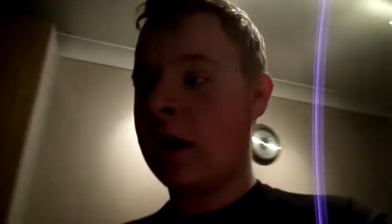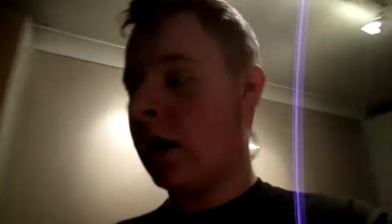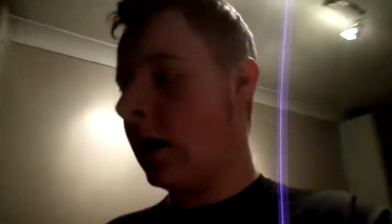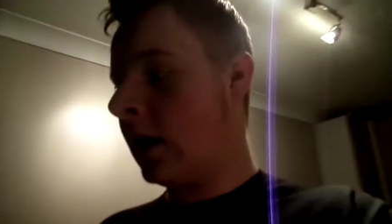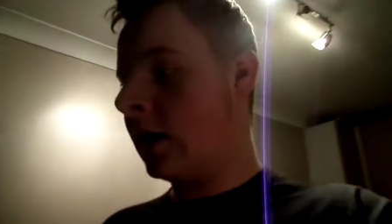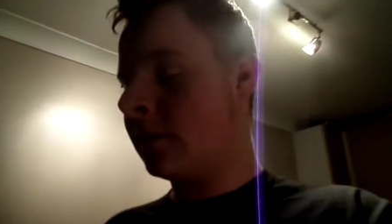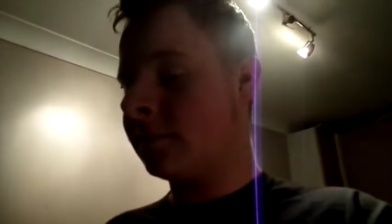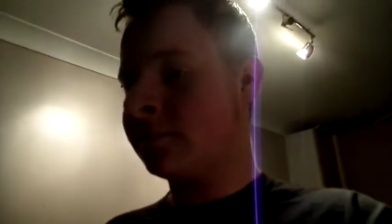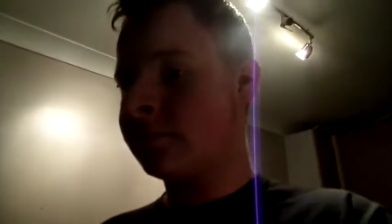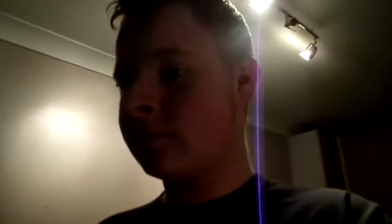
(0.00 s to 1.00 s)
Um,
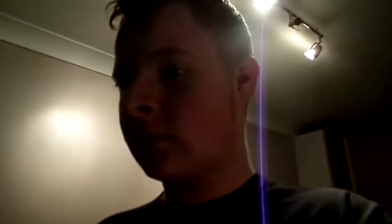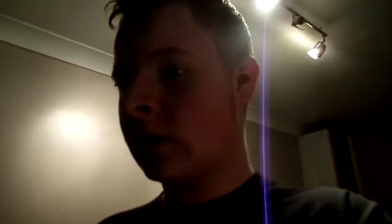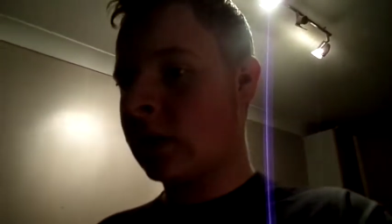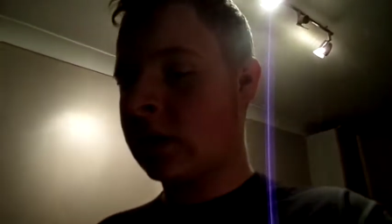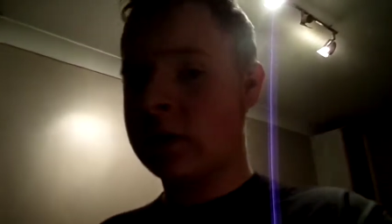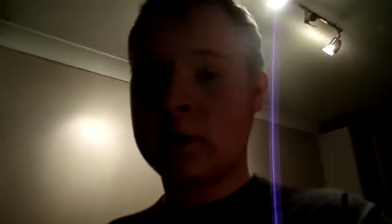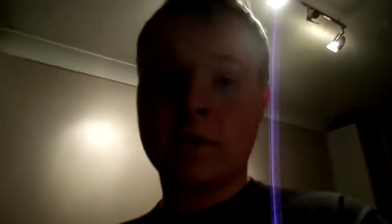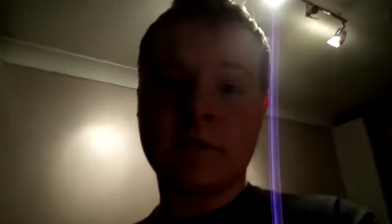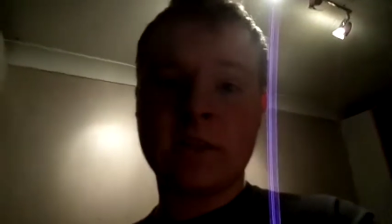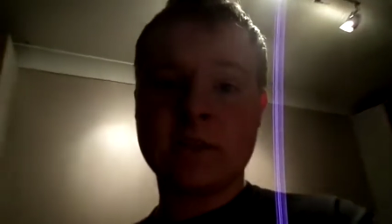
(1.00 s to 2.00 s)
don't
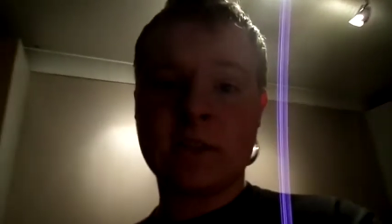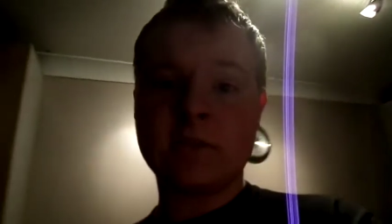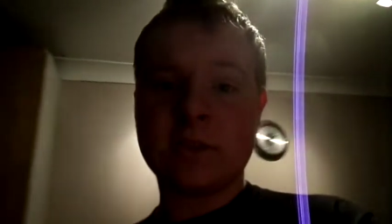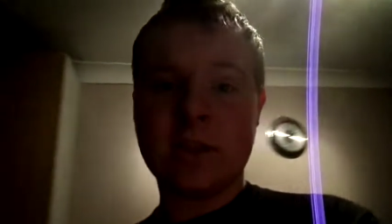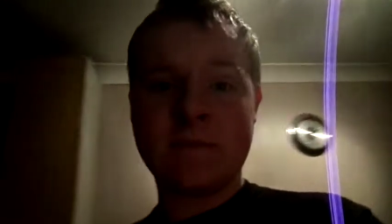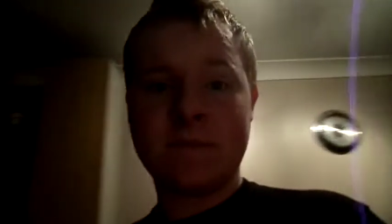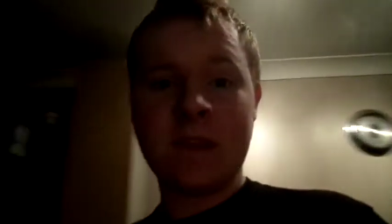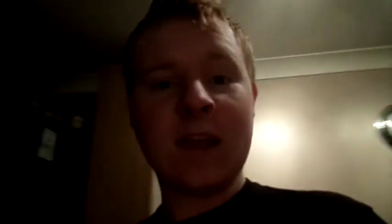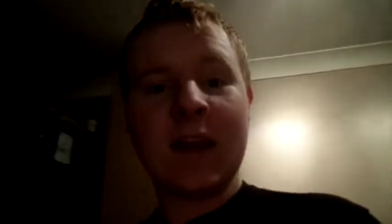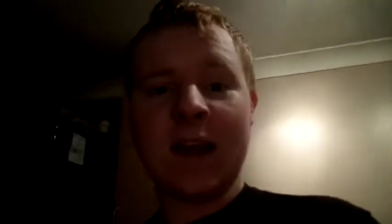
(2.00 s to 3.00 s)
forget to shout and share,
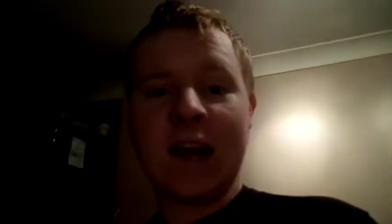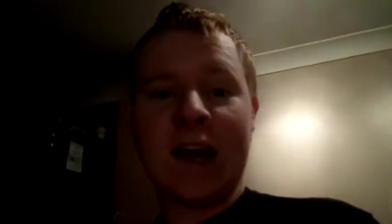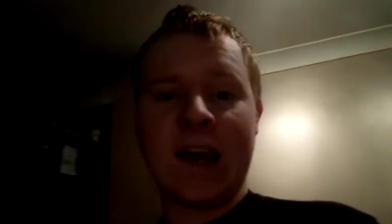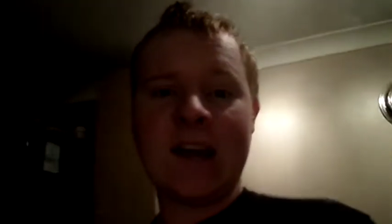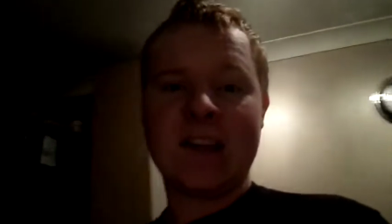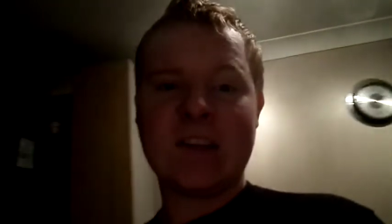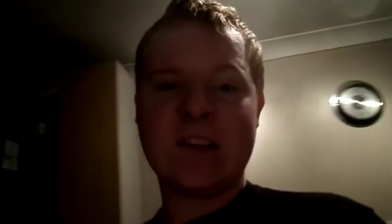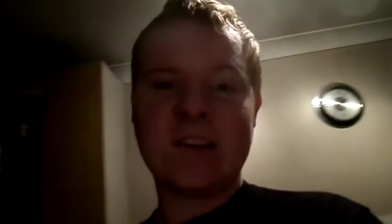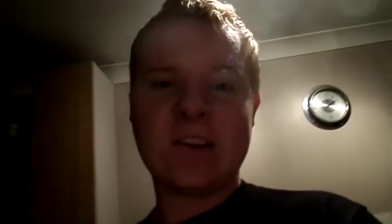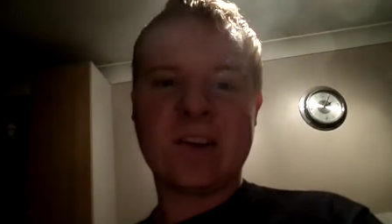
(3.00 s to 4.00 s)

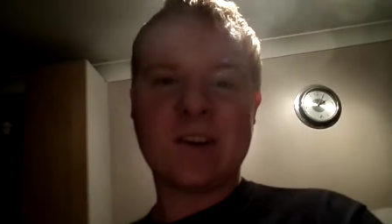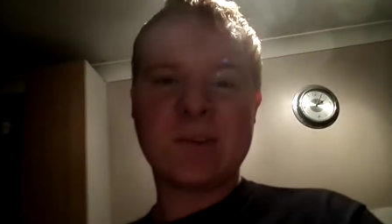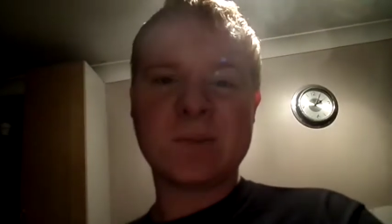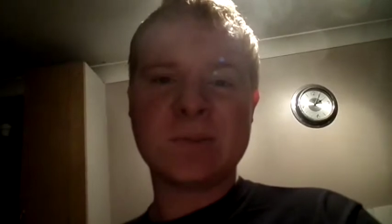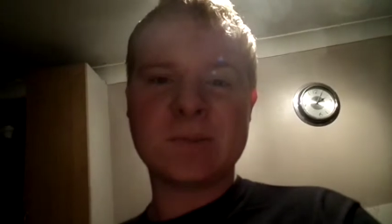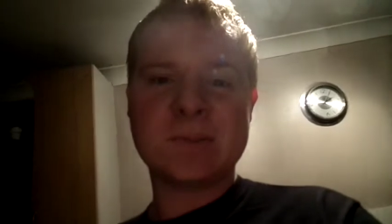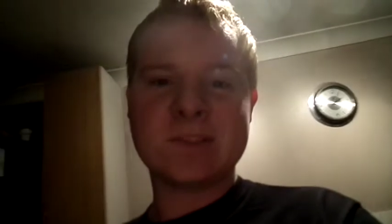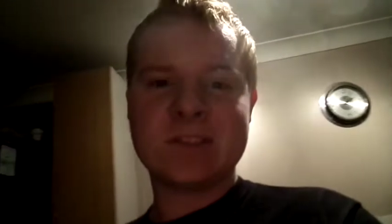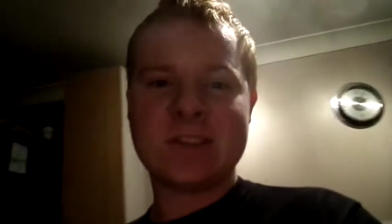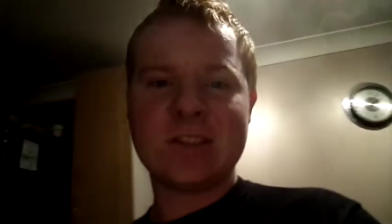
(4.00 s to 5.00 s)
and I will
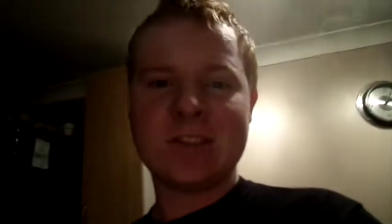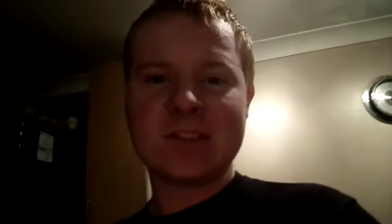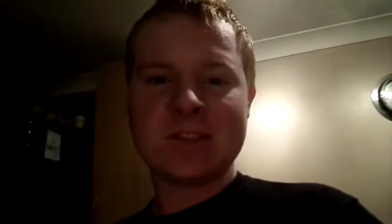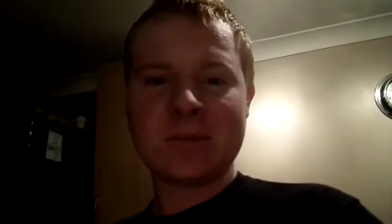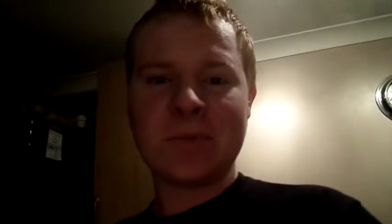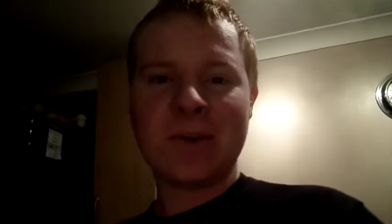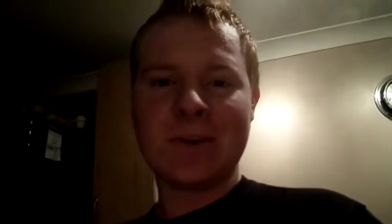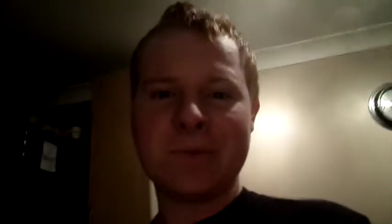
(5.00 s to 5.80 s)
see you guys tomorrow.